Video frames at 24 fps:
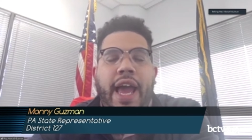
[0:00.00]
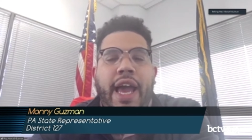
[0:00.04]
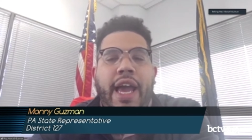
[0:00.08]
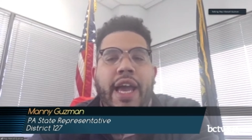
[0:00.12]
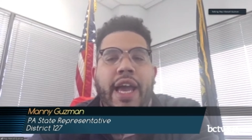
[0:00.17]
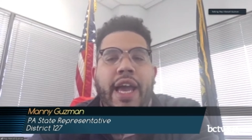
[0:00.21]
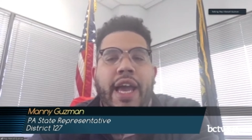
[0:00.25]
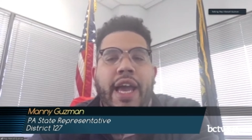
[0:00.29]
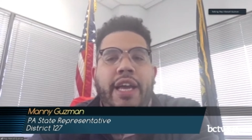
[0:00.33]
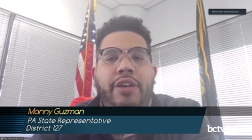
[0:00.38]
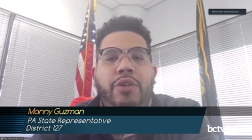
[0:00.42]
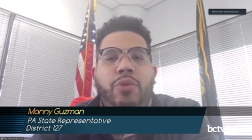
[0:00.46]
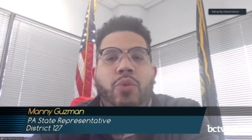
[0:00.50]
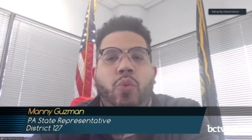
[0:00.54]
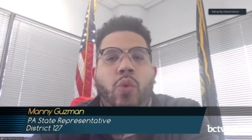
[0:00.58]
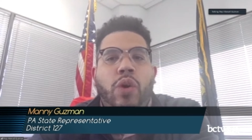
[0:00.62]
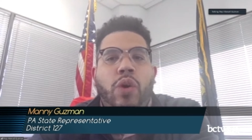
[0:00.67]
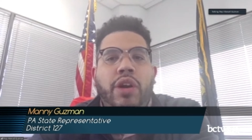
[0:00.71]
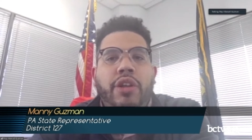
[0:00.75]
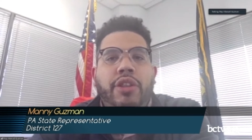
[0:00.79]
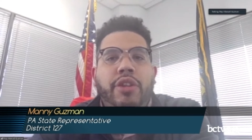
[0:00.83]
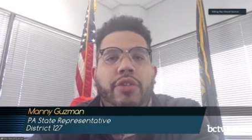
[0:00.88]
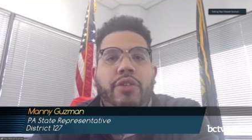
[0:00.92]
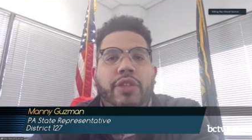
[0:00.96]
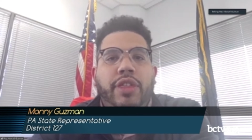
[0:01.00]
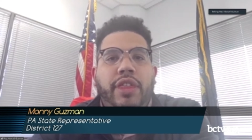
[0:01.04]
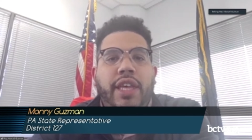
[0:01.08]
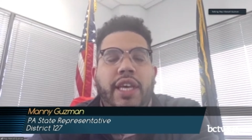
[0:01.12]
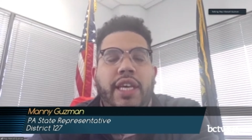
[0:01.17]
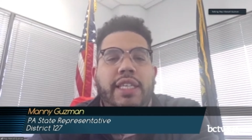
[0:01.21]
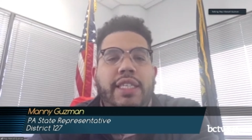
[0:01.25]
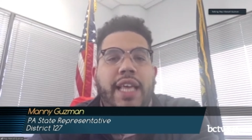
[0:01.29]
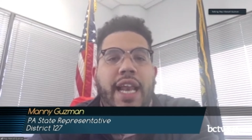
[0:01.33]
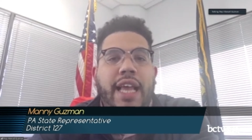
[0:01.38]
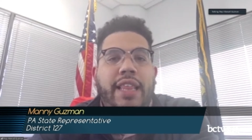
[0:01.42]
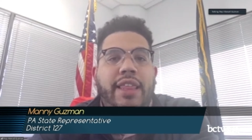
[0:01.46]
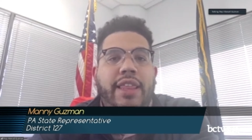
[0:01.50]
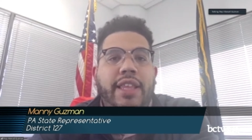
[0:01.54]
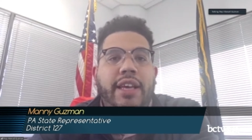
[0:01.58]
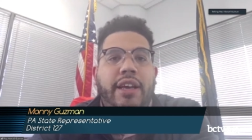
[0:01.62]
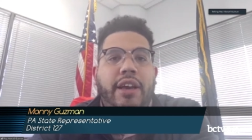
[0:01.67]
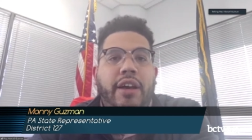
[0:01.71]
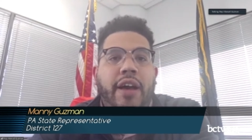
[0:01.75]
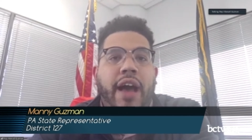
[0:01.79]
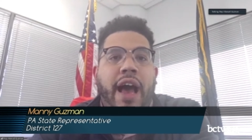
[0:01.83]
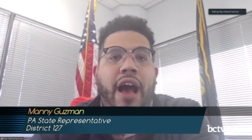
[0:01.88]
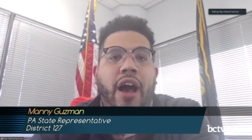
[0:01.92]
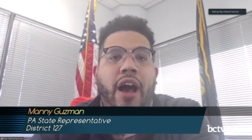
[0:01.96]
and one of the things that I think
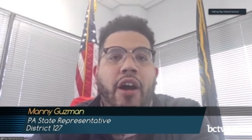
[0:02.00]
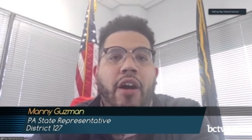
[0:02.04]
a,